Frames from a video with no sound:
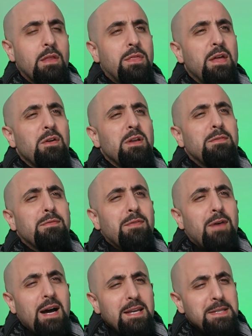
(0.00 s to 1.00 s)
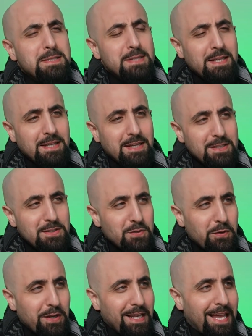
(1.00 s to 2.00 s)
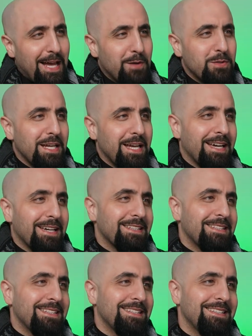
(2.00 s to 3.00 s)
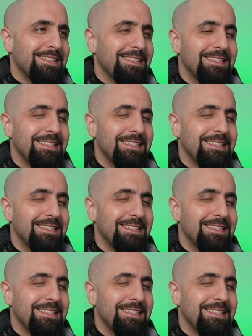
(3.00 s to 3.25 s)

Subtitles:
they're advising Israel how to act.